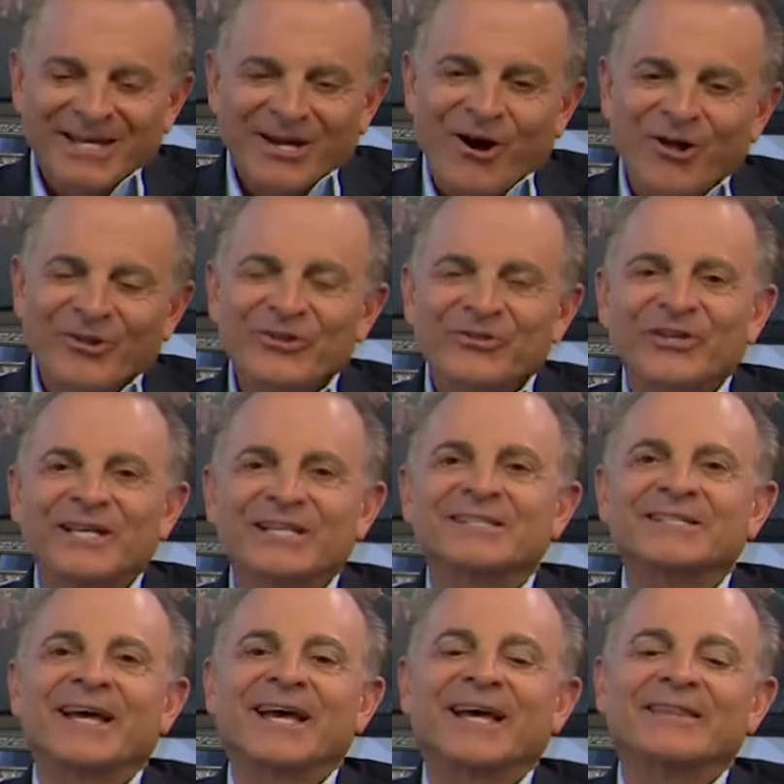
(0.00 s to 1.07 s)
All the things
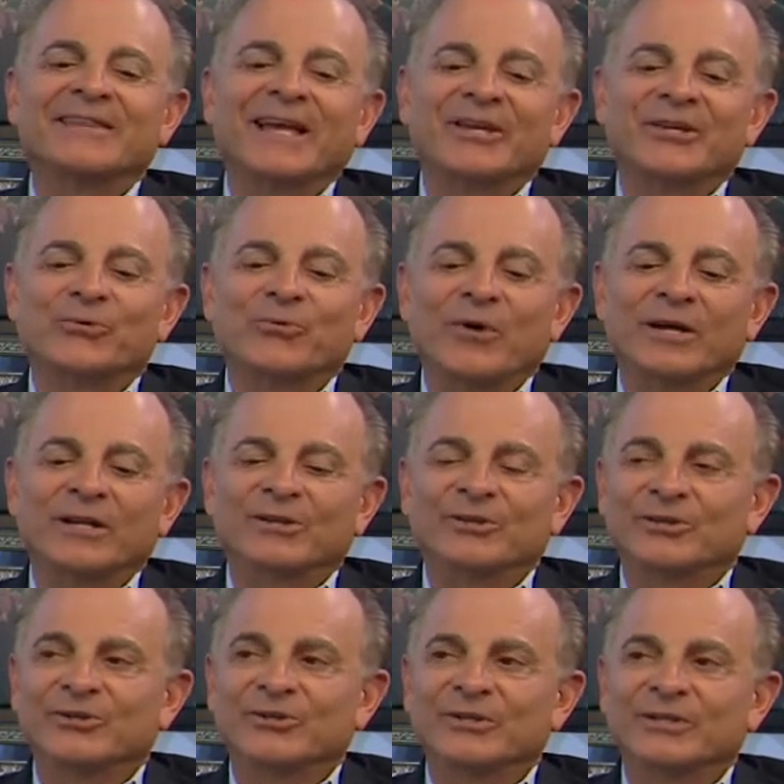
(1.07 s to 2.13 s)
that you want to
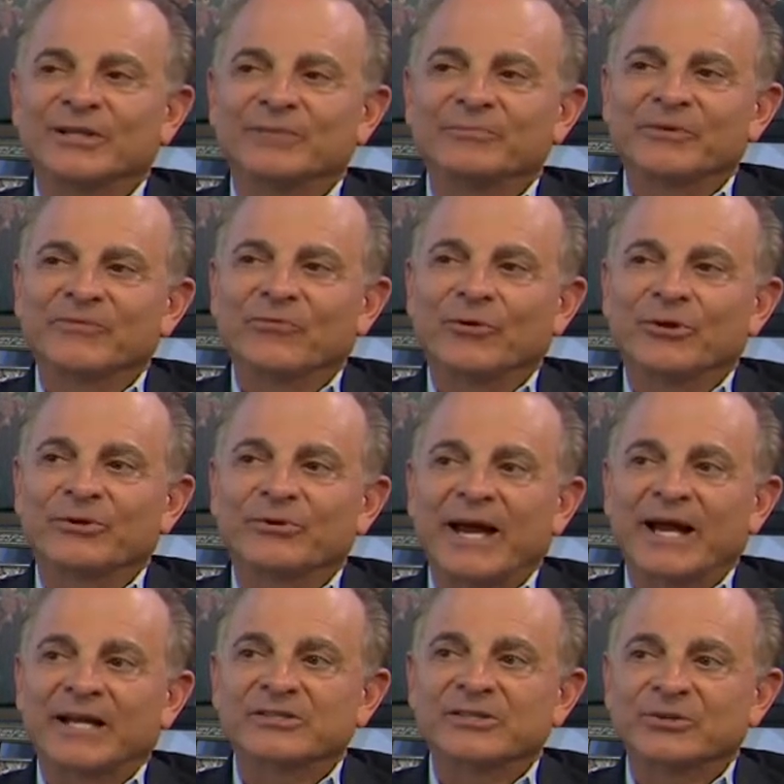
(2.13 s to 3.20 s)
learn before you
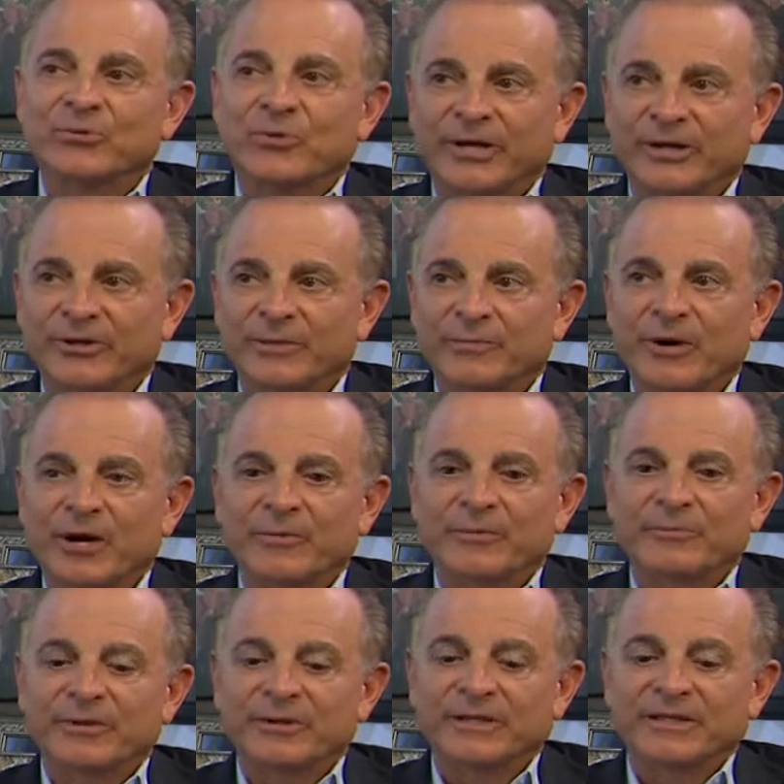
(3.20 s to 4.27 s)
actually acquire an apartment
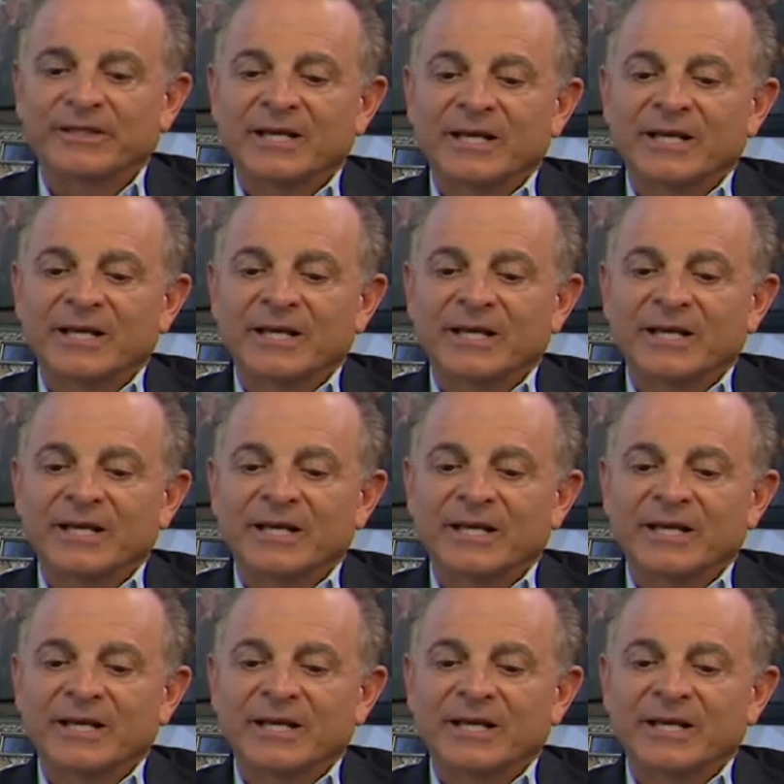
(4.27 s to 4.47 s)
building.